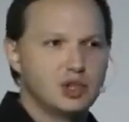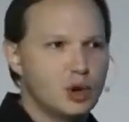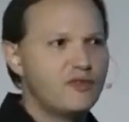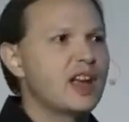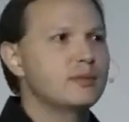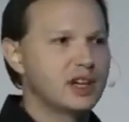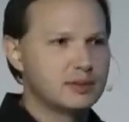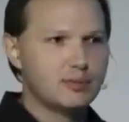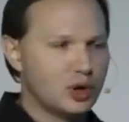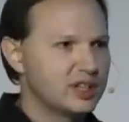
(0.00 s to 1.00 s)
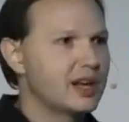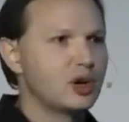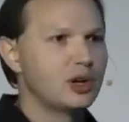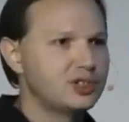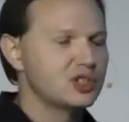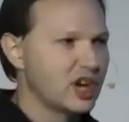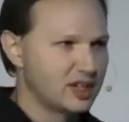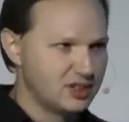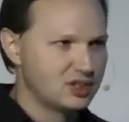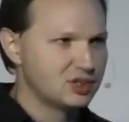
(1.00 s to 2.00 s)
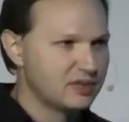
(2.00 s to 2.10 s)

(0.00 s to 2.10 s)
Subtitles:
no family on board, that hurt your chances of